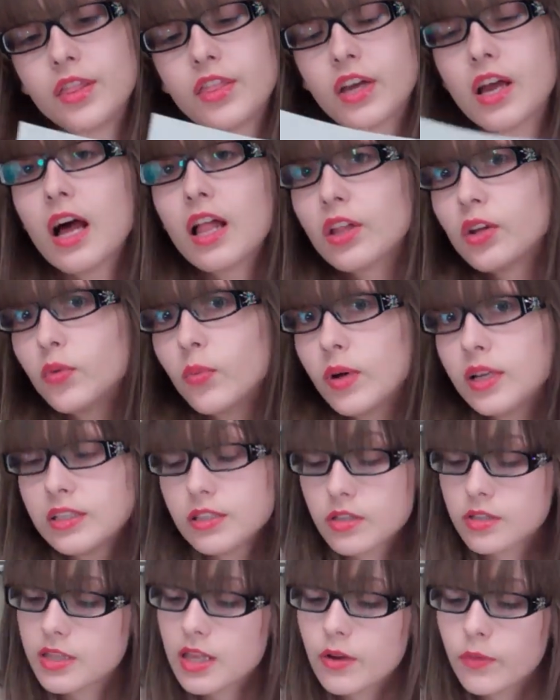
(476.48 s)
the colored
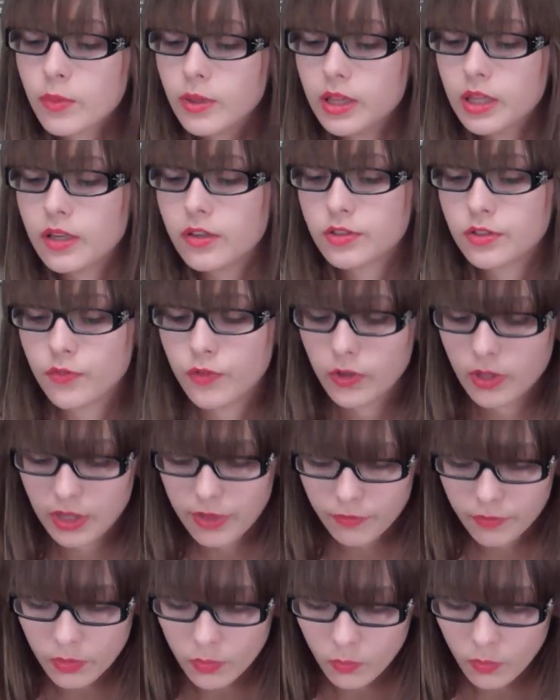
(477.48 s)
ones, they're really useful
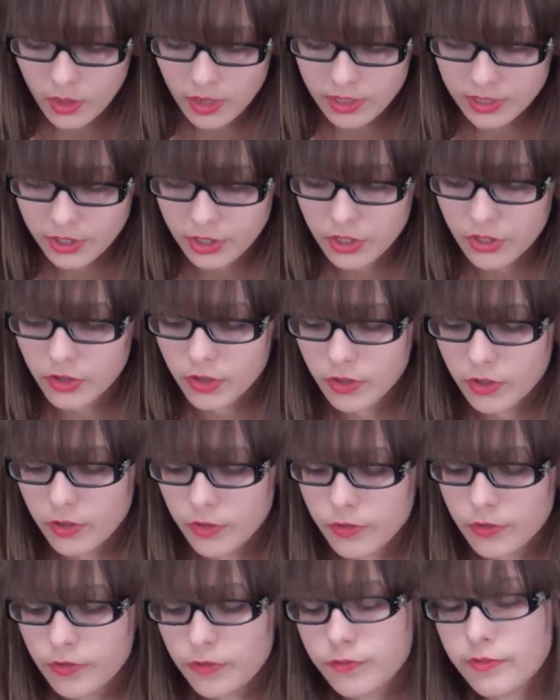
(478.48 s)
if you want
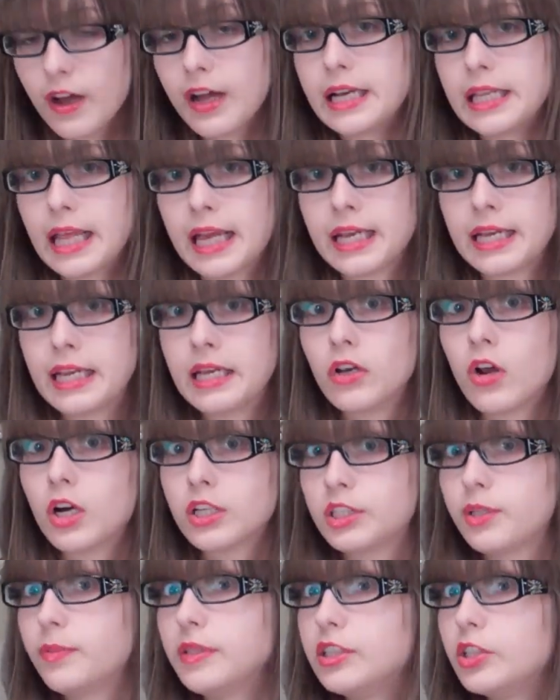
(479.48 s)
your fine lining not to